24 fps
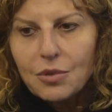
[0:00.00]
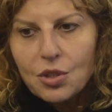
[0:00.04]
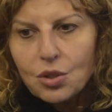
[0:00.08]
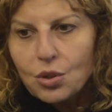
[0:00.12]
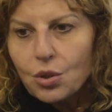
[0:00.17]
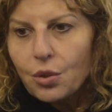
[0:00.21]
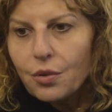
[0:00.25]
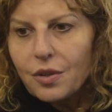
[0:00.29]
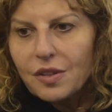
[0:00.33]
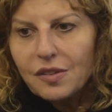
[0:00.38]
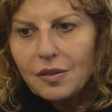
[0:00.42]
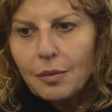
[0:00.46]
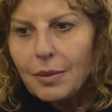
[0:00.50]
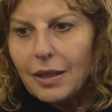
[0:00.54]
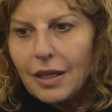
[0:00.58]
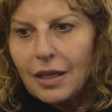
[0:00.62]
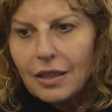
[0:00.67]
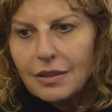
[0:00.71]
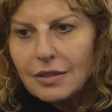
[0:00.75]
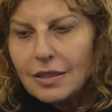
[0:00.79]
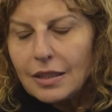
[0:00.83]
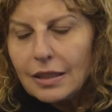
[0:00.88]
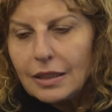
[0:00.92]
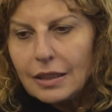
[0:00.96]
stories
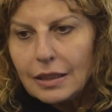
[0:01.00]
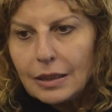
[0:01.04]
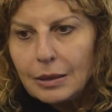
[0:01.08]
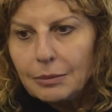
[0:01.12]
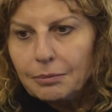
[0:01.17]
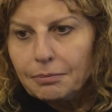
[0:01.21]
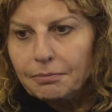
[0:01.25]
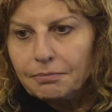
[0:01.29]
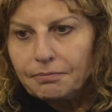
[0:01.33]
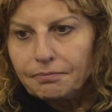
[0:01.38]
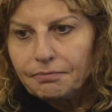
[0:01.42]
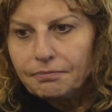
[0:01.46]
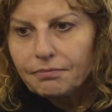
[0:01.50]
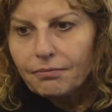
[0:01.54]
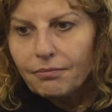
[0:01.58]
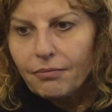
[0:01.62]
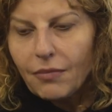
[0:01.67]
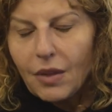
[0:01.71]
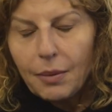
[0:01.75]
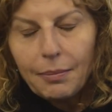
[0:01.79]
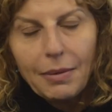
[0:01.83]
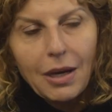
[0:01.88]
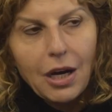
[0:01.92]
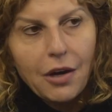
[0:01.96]
about
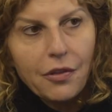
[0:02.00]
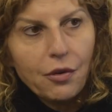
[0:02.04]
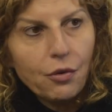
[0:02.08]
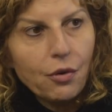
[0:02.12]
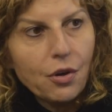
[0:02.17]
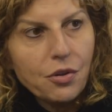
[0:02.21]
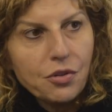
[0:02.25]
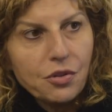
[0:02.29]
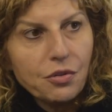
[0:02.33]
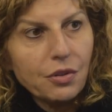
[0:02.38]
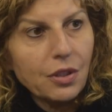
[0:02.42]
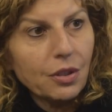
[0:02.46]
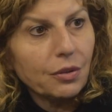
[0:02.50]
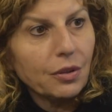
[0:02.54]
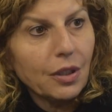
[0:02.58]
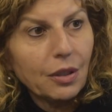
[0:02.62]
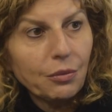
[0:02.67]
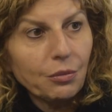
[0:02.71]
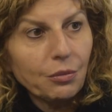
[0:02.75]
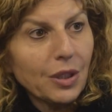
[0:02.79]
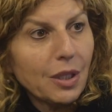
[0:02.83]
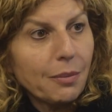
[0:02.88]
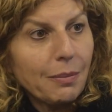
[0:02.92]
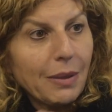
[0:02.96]
the power of the Rosary.
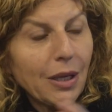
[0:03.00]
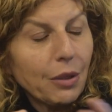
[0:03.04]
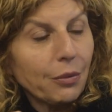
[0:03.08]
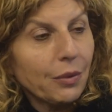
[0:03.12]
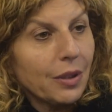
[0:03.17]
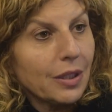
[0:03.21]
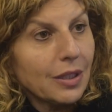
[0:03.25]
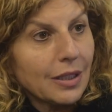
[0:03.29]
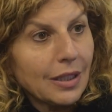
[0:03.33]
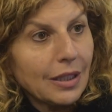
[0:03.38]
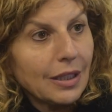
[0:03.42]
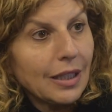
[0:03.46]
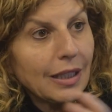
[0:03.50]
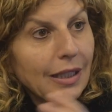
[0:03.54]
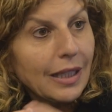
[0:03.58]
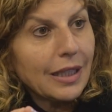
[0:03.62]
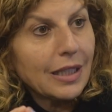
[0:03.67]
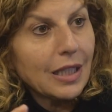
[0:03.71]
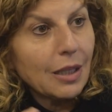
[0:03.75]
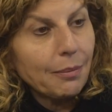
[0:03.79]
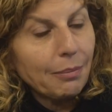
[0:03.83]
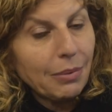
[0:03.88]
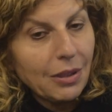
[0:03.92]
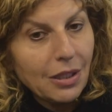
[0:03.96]
And what about when a
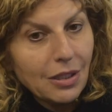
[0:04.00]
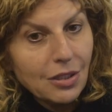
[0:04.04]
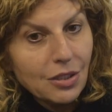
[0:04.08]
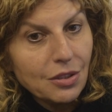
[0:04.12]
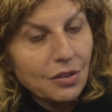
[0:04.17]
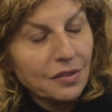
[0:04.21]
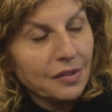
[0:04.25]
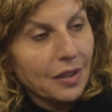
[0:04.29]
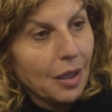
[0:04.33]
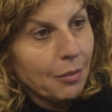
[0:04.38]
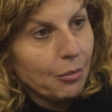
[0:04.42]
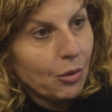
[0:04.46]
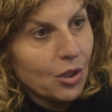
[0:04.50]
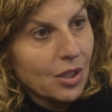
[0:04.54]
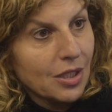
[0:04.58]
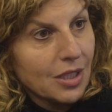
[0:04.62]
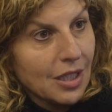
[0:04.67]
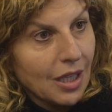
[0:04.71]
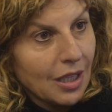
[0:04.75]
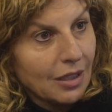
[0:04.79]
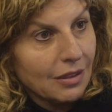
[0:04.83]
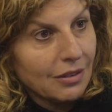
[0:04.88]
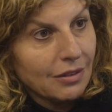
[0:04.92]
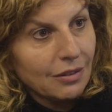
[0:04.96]
lady appeared to Saint
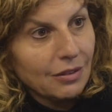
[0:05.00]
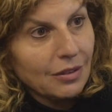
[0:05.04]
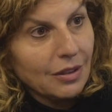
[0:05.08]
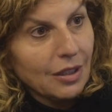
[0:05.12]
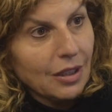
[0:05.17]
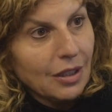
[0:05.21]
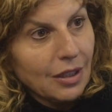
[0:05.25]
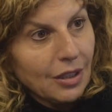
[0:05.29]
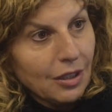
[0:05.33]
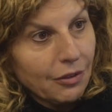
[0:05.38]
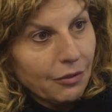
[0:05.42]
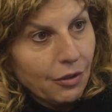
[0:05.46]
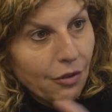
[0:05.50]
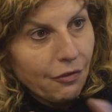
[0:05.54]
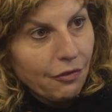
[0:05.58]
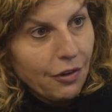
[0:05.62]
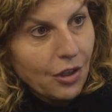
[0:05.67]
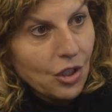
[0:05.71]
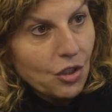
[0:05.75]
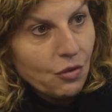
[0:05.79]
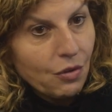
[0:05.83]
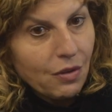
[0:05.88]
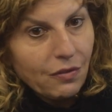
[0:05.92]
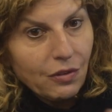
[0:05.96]
Bernadette, the
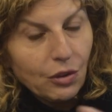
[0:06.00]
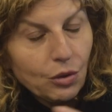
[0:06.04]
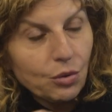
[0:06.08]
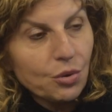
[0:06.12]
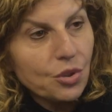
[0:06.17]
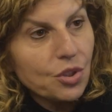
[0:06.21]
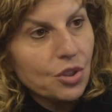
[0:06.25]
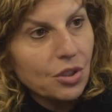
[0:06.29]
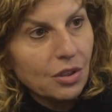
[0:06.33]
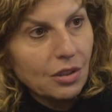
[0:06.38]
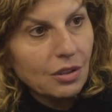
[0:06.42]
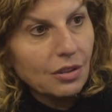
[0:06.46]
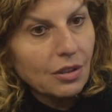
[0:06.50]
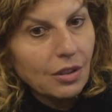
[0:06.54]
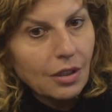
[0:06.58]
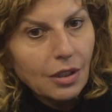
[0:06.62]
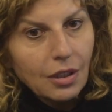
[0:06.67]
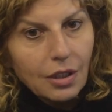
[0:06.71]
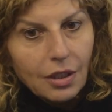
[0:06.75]
French Revolution?